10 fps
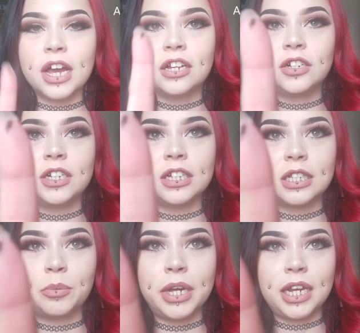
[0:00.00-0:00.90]
I don't know how to
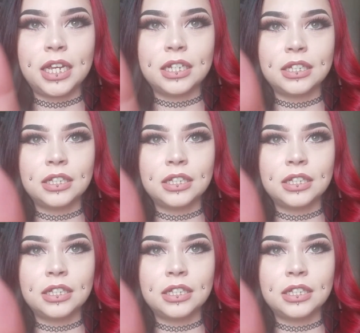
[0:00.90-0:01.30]
explain it.